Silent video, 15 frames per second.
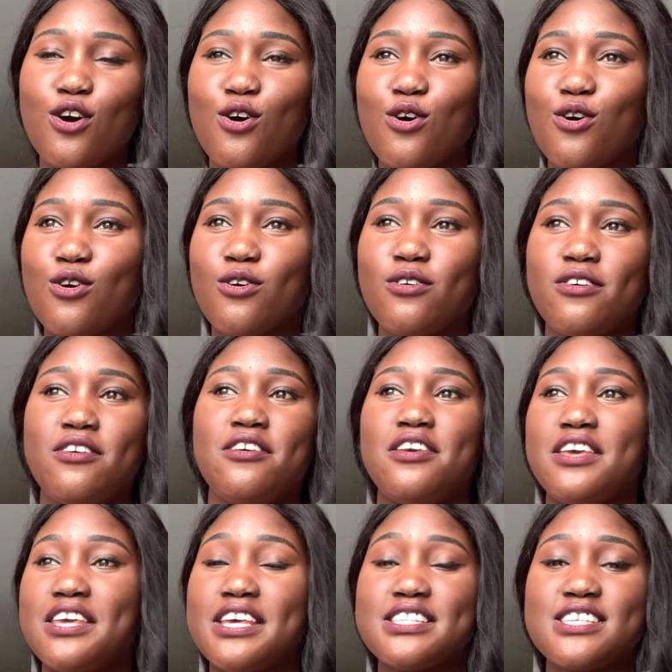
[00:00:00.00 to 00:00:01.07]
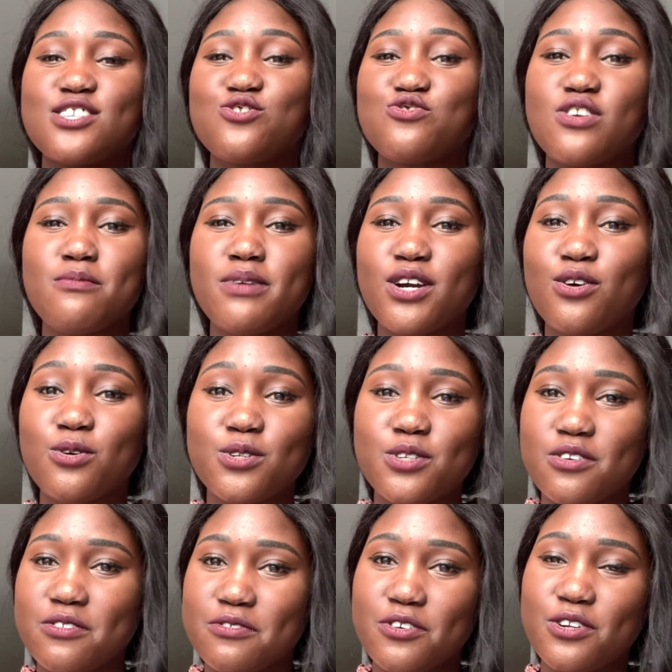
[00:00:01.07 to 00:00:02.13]
or it gets extremely cold
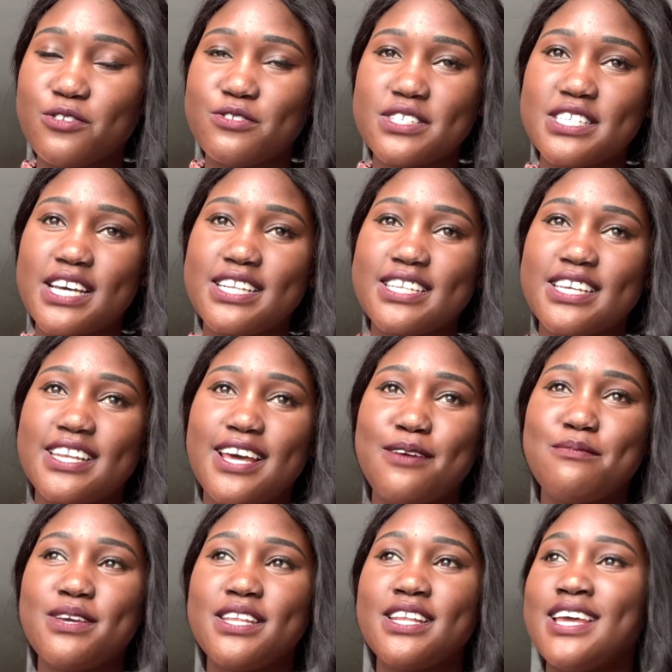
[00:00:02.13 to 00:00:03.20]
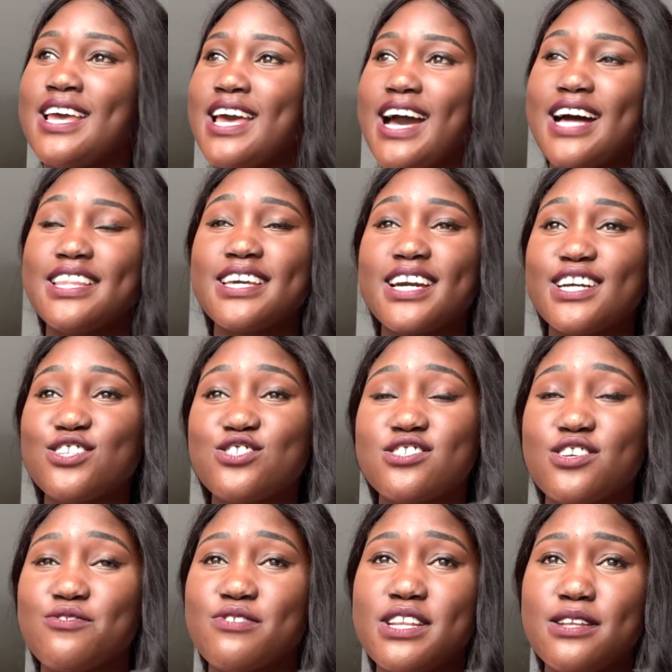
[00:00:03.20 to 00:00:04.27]
all of a sudden. I mean, other countries
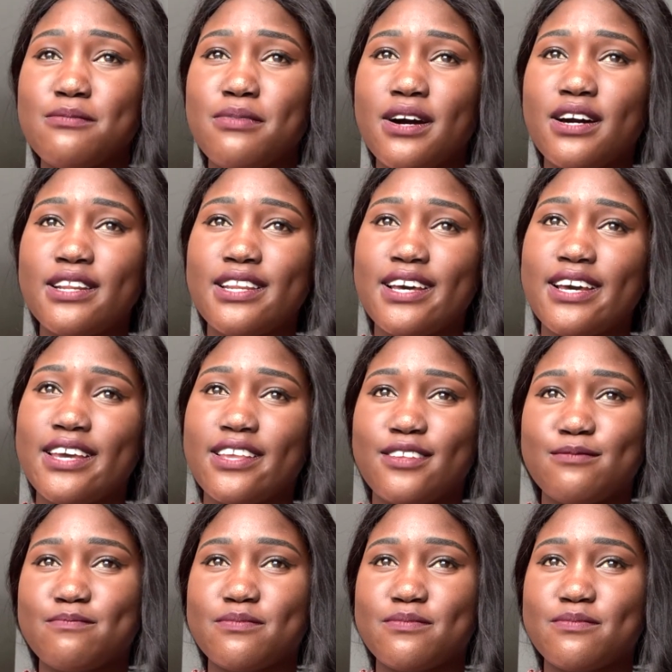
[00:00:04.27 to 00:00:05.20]
are really bad, like